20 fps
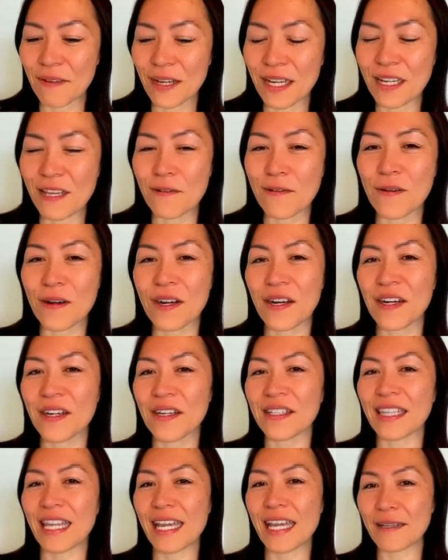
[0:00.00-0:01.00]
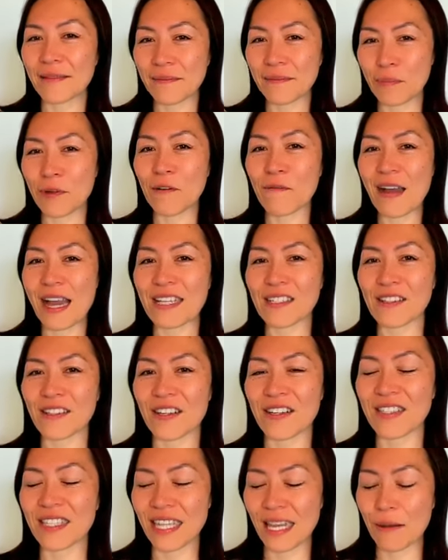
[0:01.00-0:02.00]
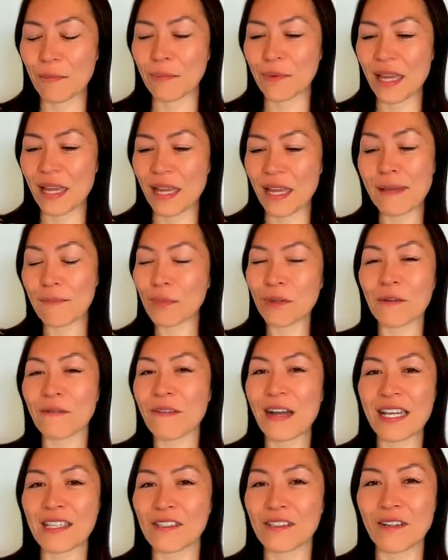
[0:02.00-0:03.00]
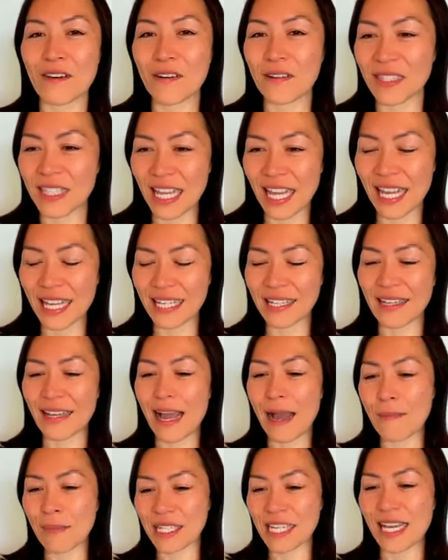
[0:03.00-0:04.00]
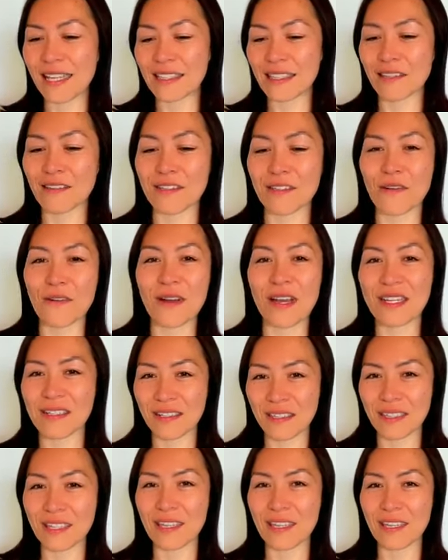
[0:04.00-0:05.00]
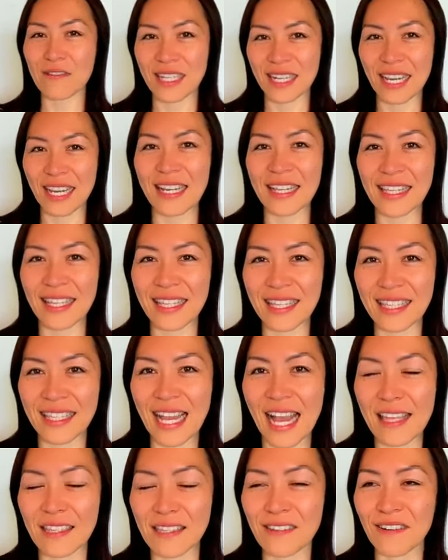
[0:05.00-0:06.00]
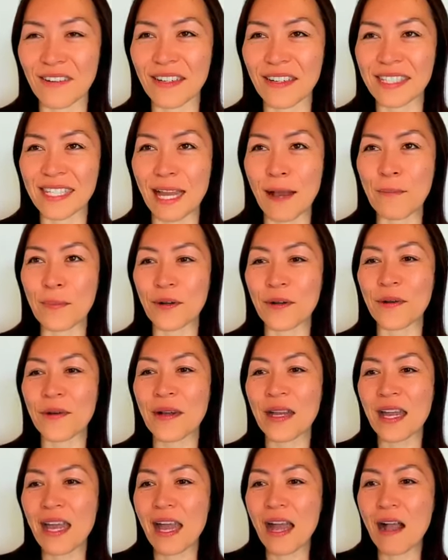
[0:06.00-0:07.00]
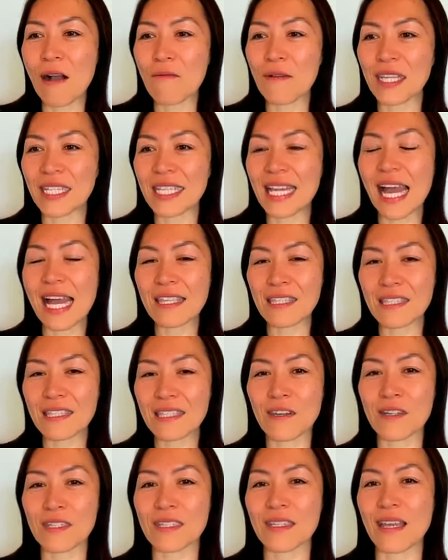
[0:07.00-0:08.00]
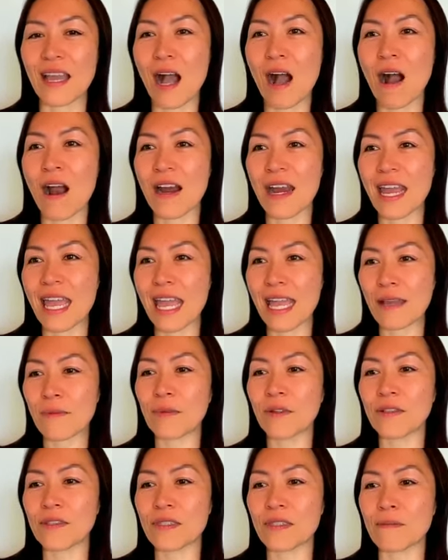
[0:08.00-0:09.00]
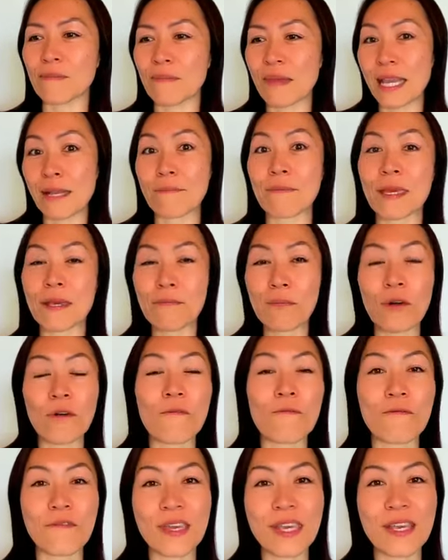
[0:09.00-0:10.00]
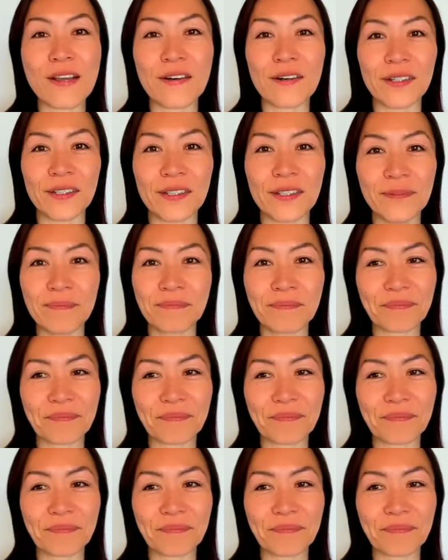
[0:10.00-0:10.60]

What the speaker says: you are like professions, like any professionals, like I'm a dancer, so I just use a dancer example. When dancers are able to make people feel,